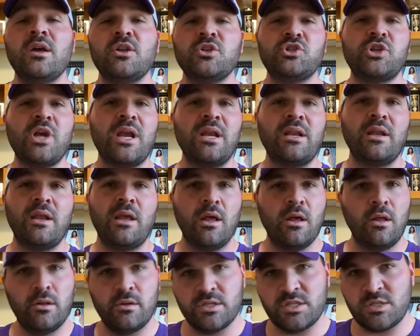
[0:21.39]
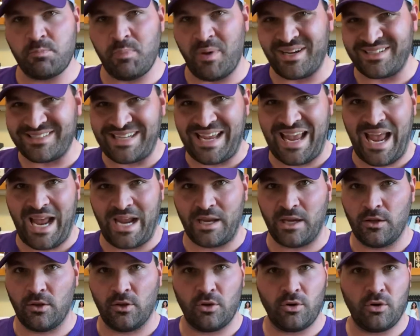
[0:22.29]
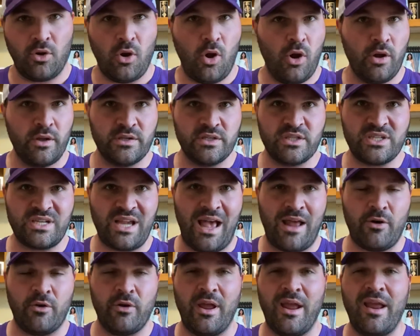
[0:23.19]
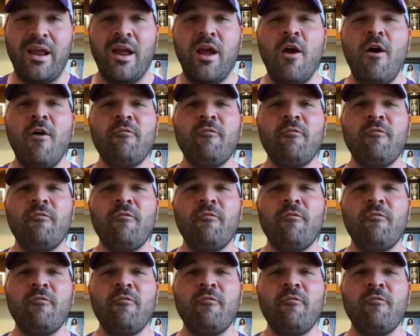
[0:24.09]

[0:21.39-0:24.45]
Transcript: Jaden Hill, spectacular on Saturday.